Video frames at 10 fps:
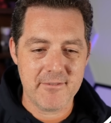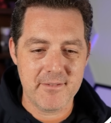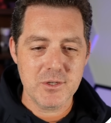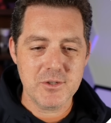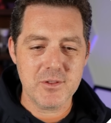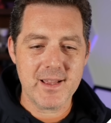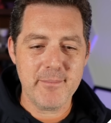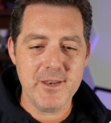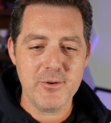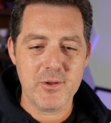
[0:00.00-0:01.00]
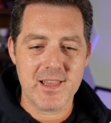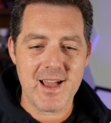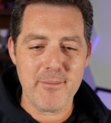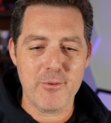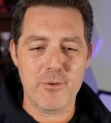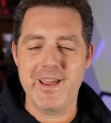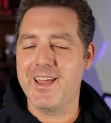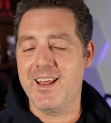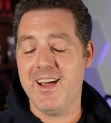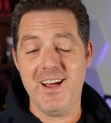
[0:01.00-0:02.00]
Would you like me to elaborate?